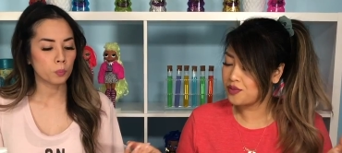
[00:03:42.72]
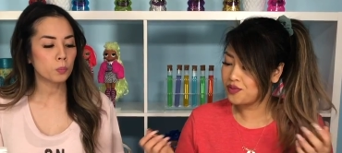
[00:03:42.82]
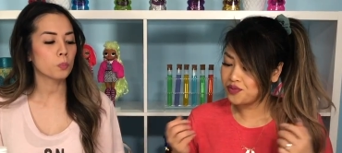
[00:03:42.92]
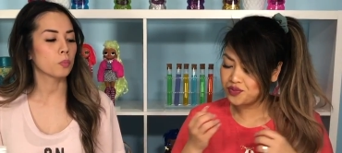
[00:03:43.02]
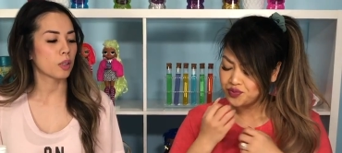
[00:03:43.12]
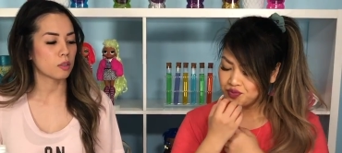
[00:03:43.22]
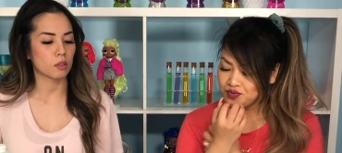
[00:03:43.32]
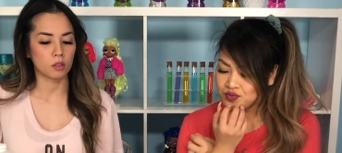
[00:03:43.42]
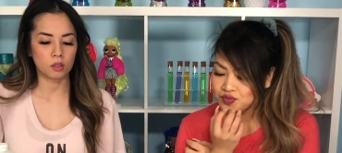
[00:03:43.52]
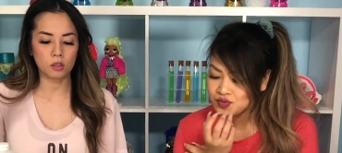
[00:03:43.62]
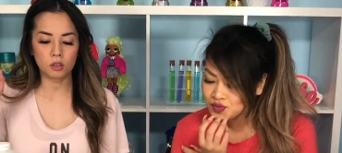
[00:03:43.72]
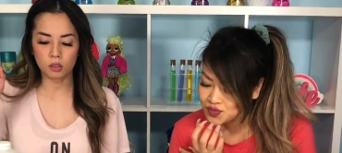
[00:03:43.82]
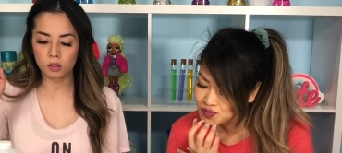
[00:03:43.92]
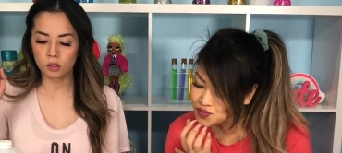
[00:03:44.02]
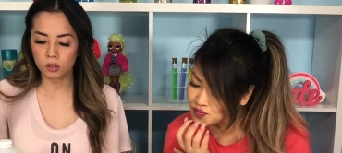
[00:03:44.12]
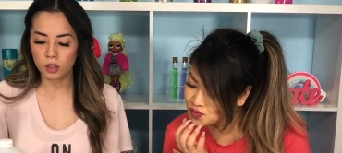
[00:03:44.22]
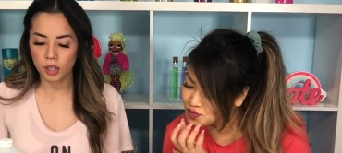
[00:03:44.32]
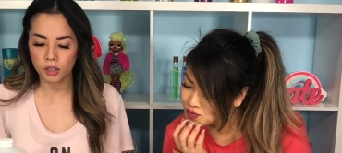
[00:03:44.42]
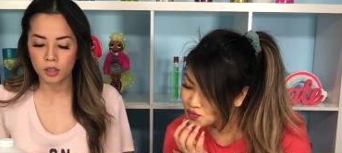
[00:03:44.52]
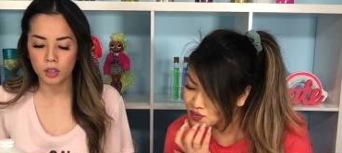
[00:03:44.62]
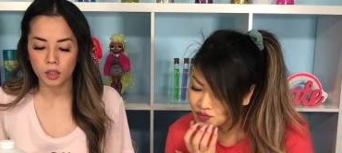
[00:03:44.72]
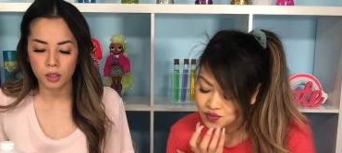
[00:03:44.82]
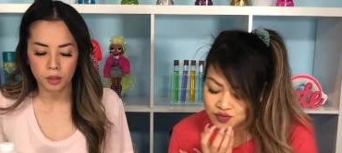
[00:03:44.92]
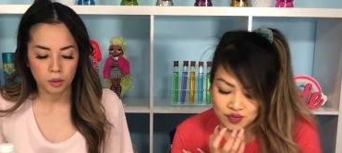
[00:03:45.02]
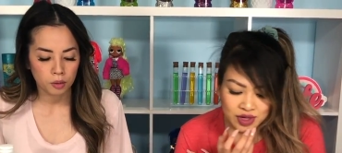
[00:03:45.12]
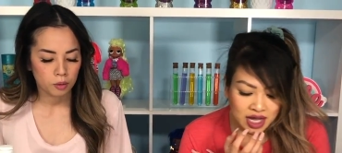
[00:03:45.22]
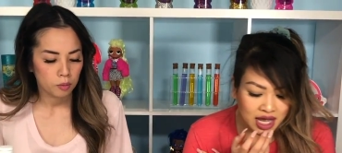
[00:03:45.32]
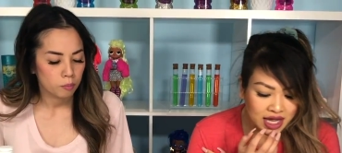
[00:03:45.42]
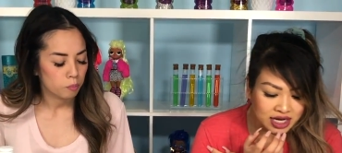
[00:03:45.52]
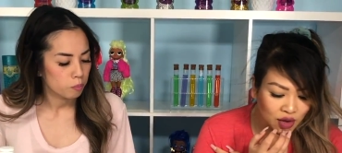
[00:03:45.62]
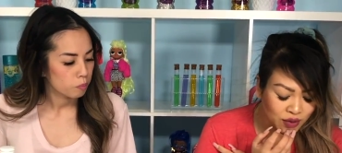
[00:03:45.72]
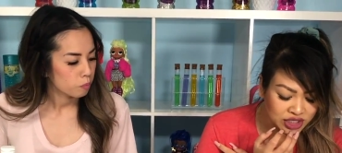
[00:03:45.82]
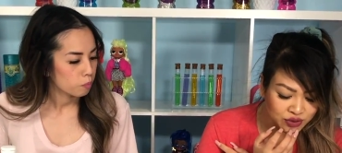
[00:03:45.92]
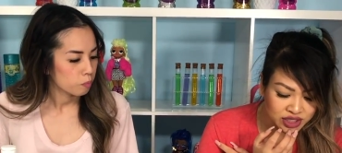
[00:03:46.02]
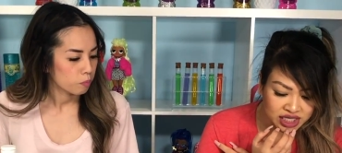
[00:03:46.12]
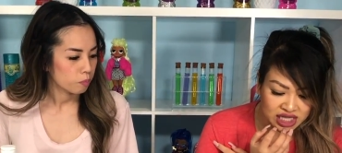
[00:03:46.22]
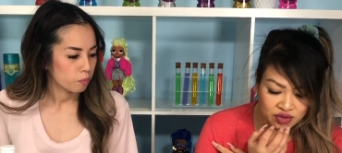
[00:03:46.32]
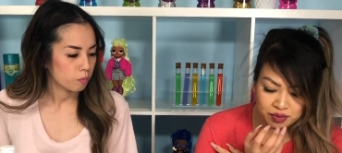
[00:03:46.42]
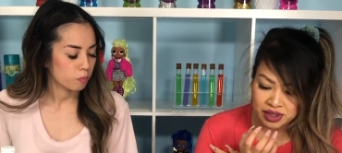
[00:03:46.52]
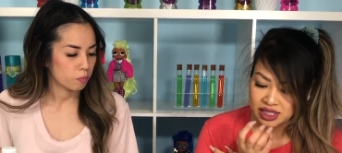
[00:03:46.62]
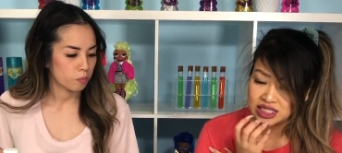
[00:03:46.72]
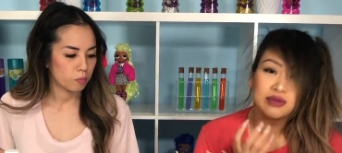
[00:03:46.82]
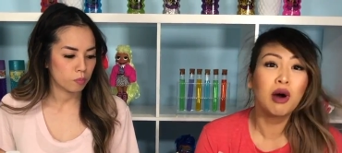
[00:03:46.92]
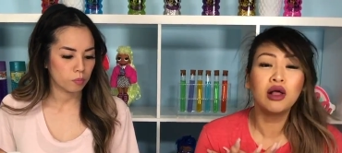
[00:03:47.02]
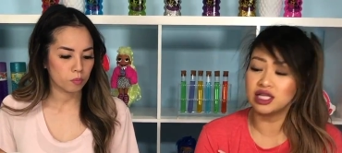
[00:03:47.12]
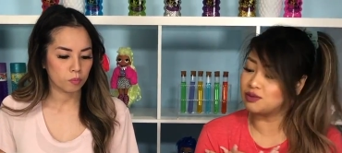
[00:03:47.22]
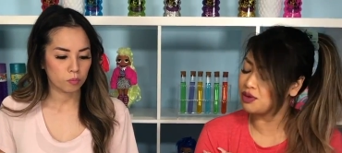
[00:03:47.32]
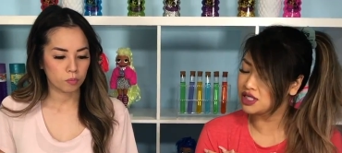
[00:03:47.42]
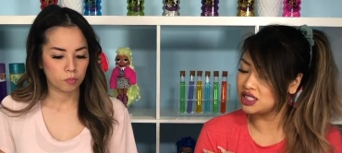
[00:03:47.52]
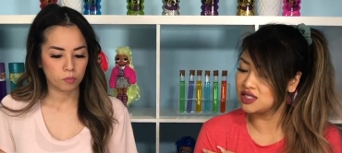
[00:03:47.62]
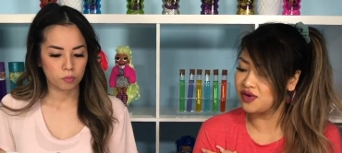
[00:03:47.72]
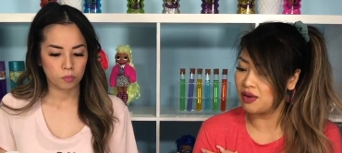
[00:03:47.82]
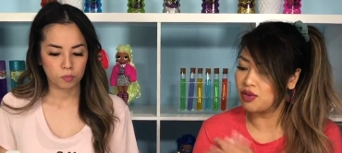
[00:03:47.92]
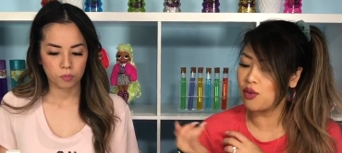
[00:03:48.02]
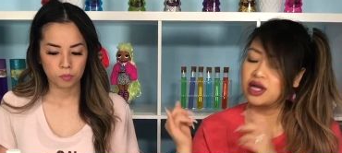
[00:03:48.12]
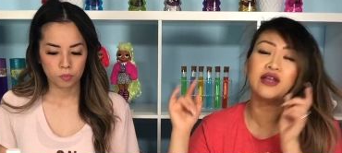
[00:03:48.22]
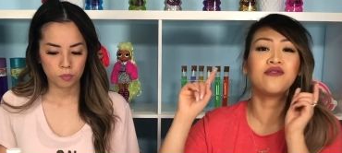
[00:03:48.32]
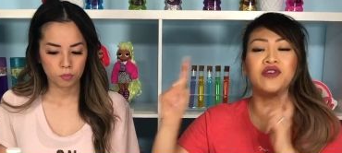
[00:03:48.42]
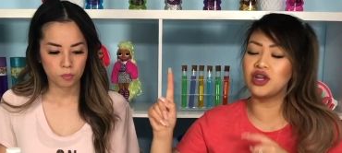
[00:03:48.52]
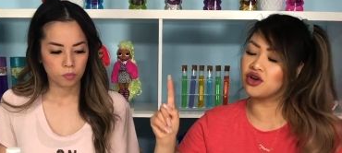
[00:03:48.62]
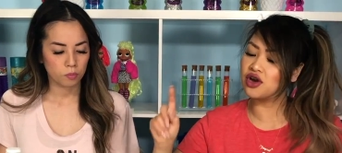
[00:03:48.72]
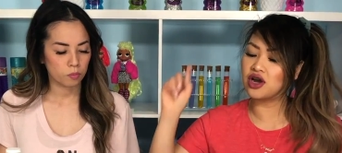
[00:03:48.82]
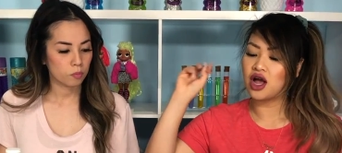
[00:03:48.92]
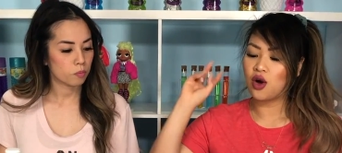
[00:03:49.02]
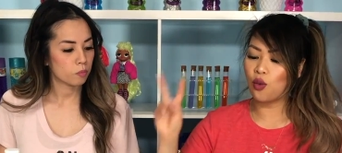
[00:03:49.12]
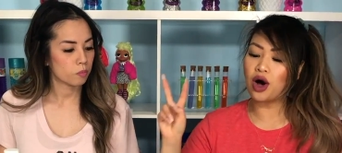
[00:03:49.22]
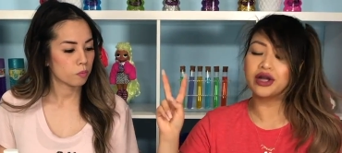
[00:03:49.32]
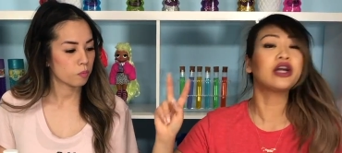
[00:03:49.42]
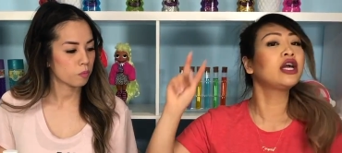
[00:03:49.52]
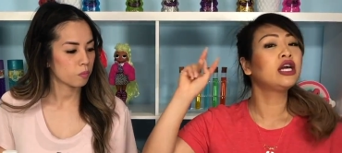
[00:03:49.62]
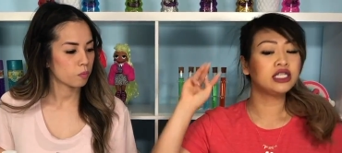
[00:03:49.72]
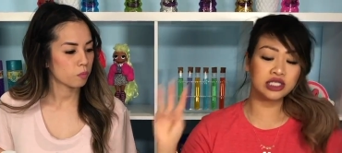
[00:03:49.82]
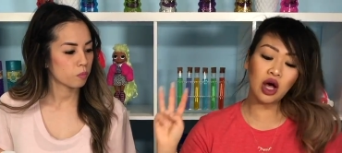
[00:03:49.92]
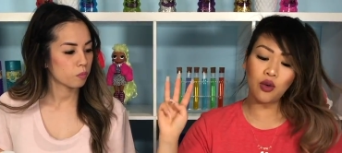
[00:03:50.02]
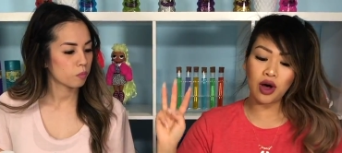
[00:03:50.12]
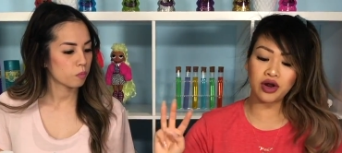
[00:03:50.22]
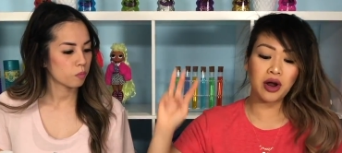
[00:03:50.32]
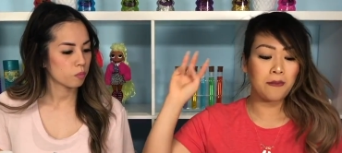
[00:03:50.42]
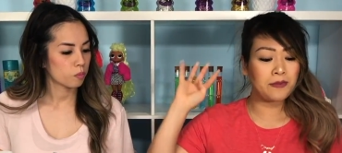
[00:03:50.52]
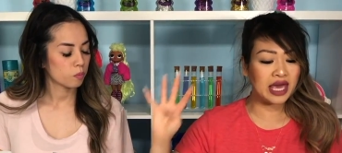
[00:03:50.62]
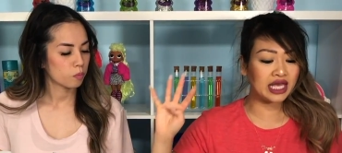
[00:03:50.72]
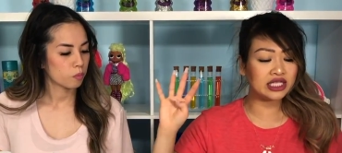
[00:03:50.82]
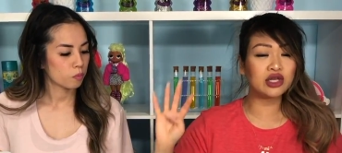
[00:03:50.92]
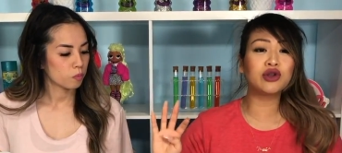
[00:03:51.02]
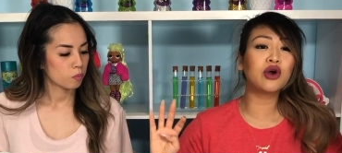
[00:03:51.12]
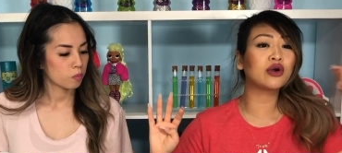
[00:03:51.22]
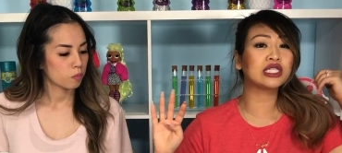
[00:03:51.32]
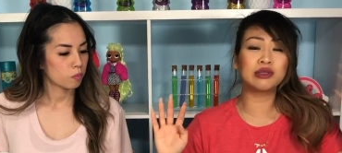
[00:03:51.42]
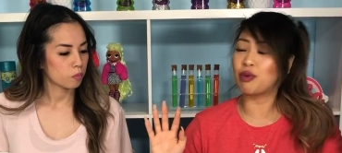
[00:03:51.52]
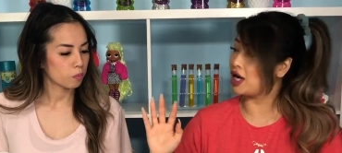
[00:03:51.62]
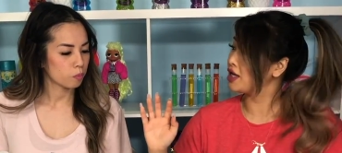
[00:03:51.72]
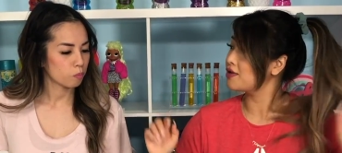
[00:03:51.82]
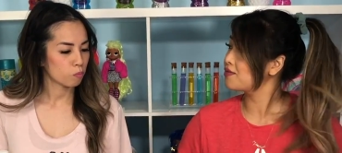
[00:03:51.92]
Speaker 1: That's a good idea. Now, which one do you think will be the smallest, Princess Pham? The one in vinegar, water, salt water, baking soda, or Sprite?